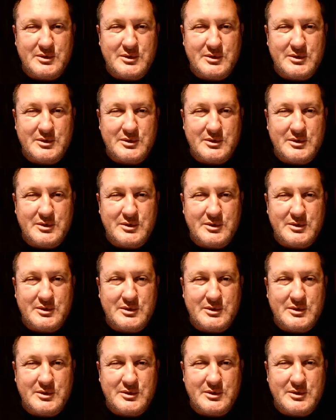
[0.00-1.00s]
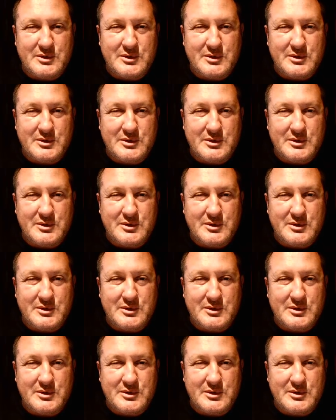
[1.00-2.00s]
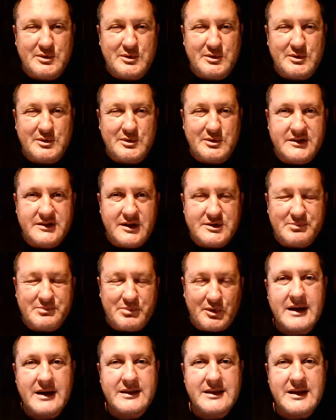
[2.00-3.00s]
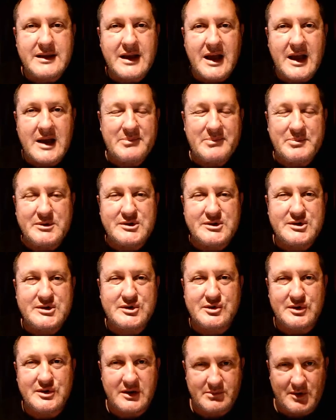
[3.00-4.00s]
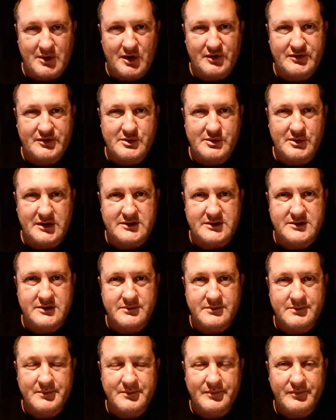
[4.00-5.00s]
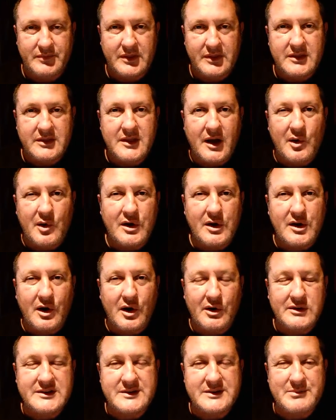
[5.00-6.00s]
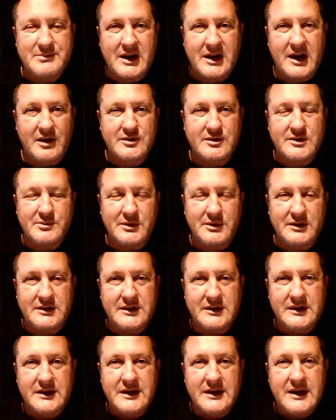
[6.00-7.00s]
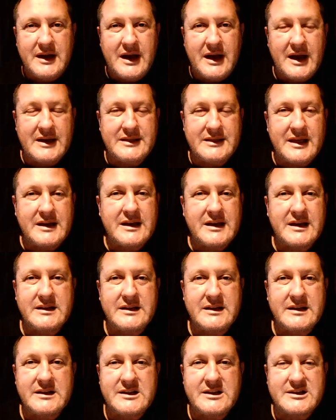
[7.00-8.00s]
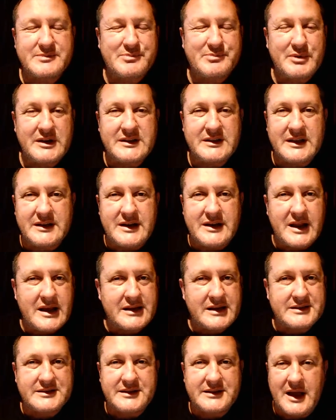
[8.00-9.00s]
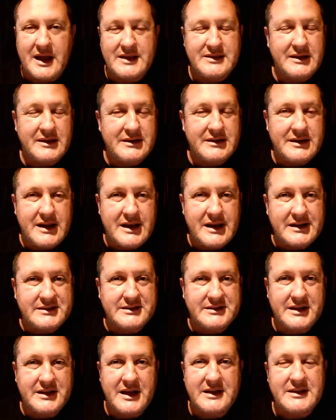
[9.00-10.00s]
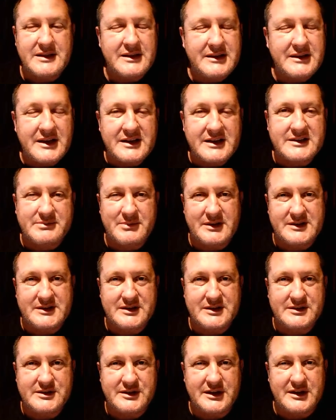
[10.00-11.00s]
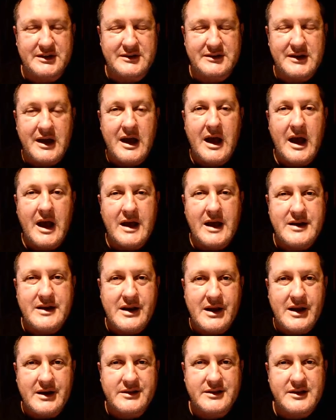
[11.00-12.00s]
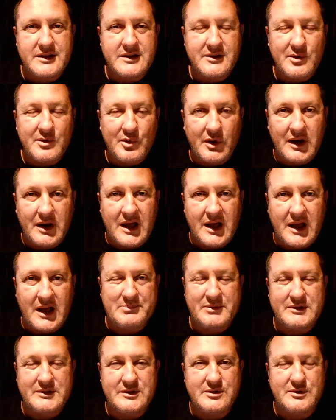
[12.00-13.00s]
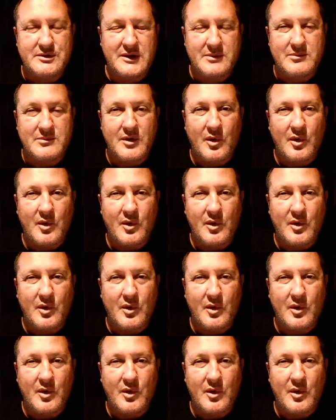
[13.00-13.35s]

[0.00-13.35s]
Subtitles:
And obviously nothing happened because there's nothing happens to them afterwards. No one holds them accountable, and they can spread the next and the next and the next message again, and nothing will happen to them.